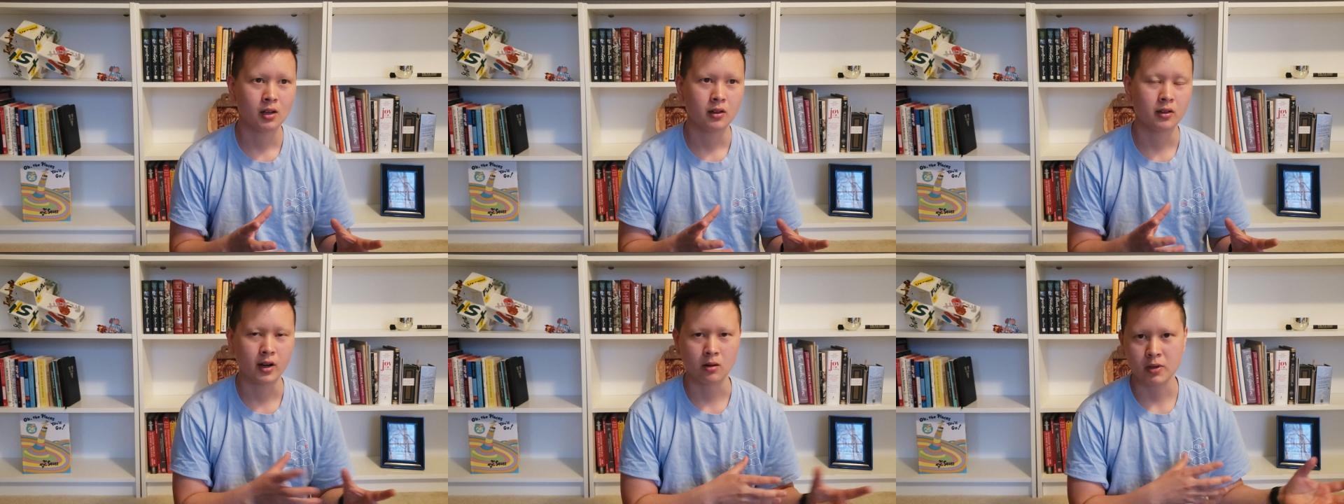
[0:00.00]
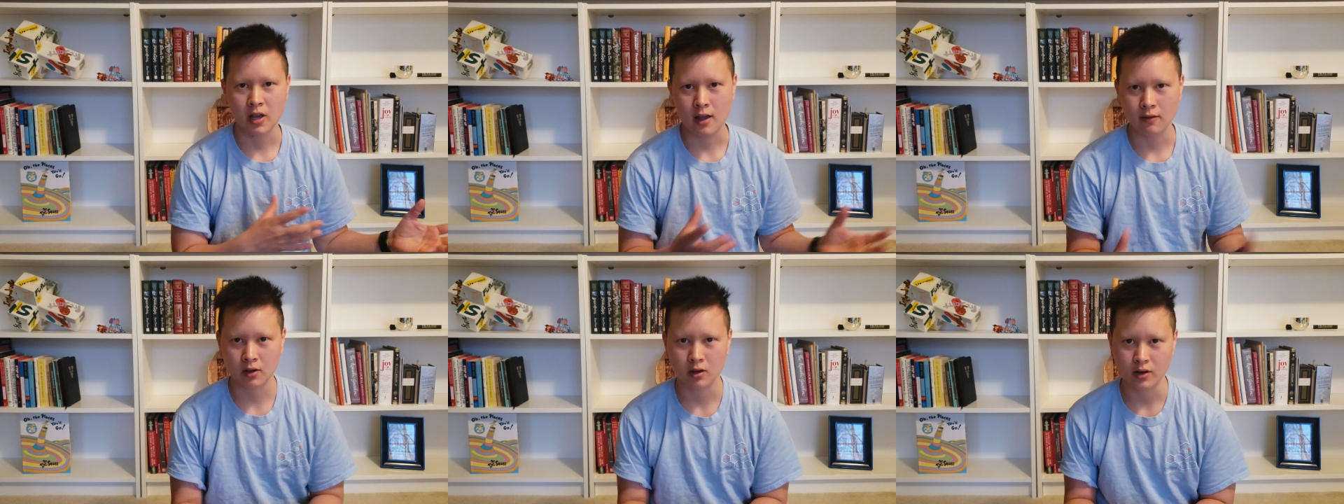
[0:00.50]
their
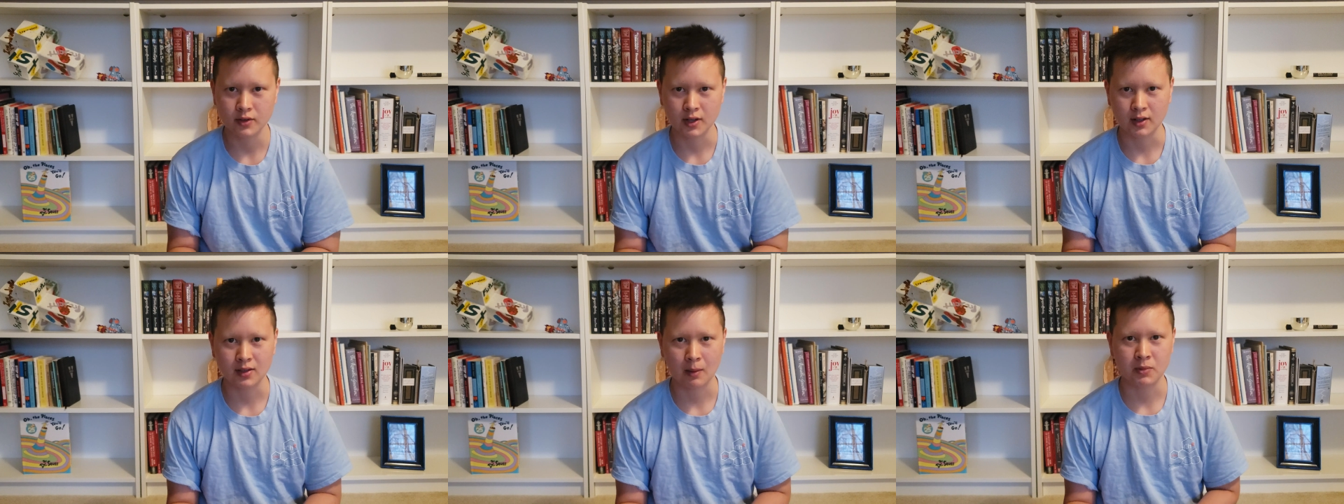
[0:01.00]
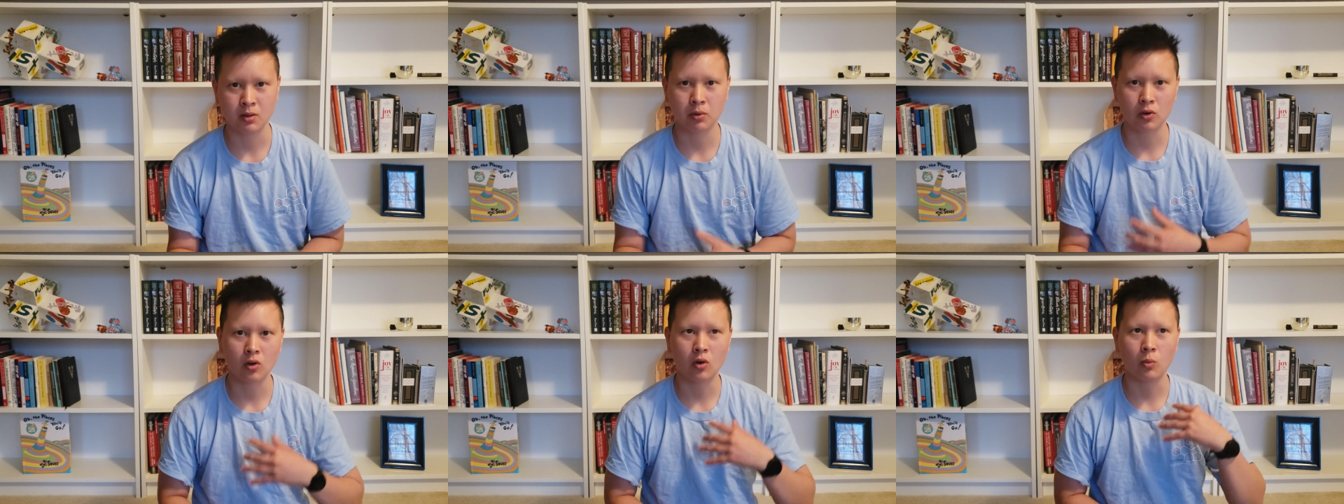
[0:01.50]
behavior is
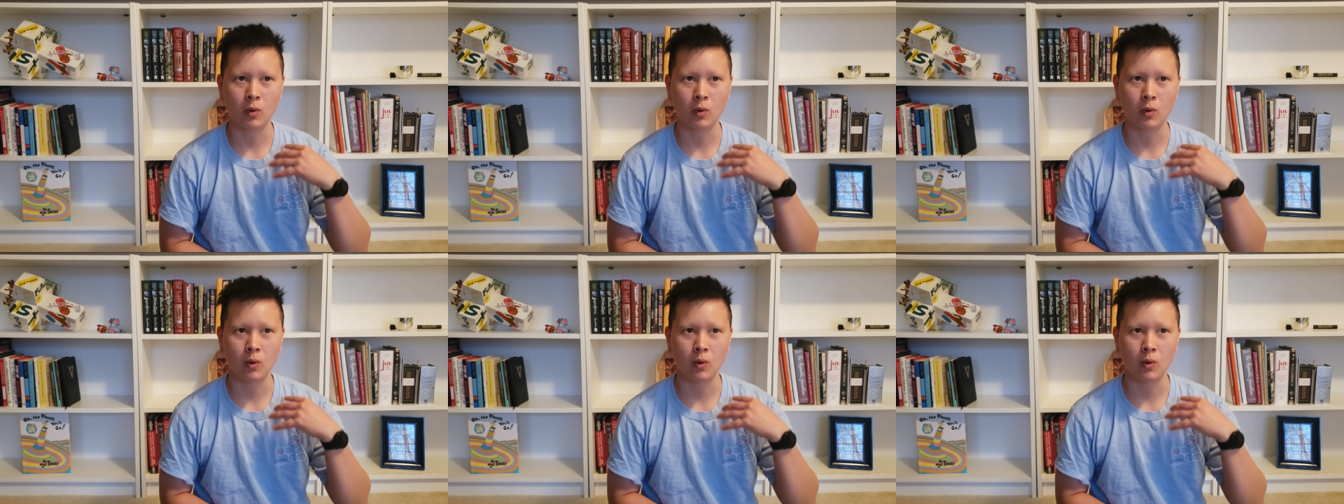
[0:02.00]
acceptable,